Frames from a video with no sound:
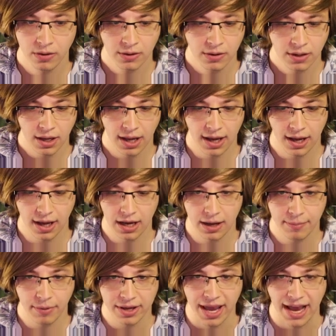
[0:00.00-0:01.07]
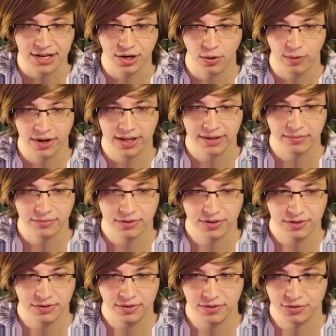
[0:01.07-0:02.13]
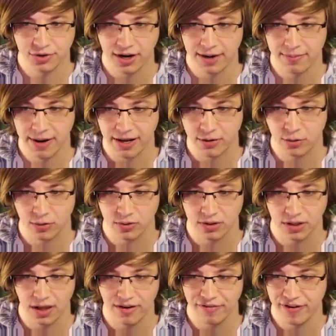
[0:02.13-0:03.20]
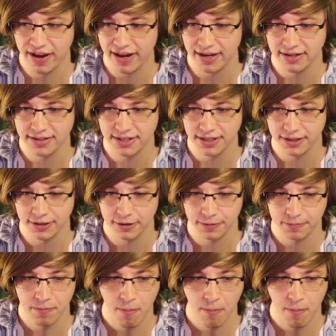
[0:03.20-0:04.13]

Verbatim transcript: Um, yeah, I don't want to trade my cool glove hand here.